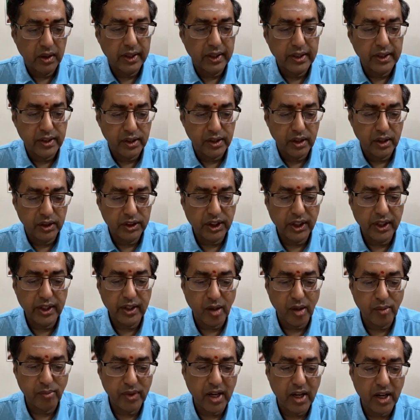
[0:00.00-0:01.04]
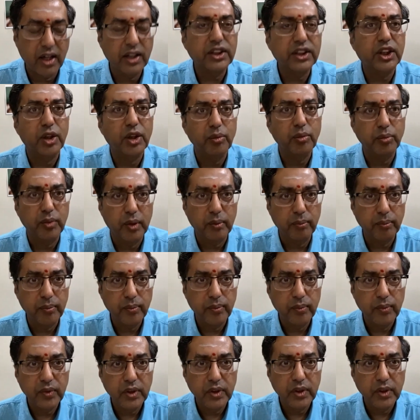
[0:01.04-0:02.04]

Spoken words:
in Sri Ramanasramam